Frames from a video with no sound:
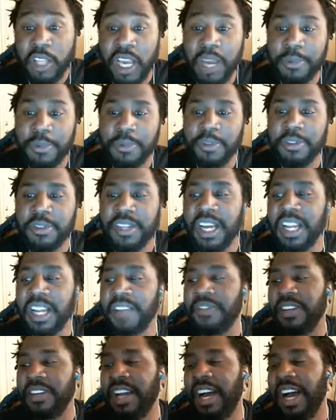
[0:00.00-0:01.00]
type. You're not
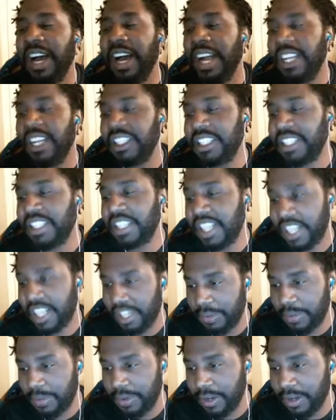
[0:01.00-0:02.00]
even an ice type.
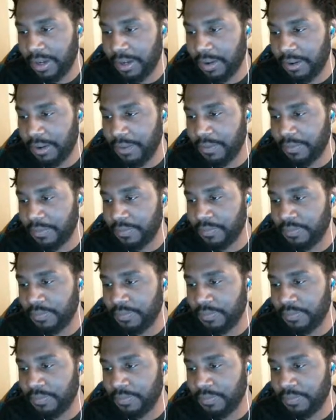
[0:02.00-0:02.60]
Um...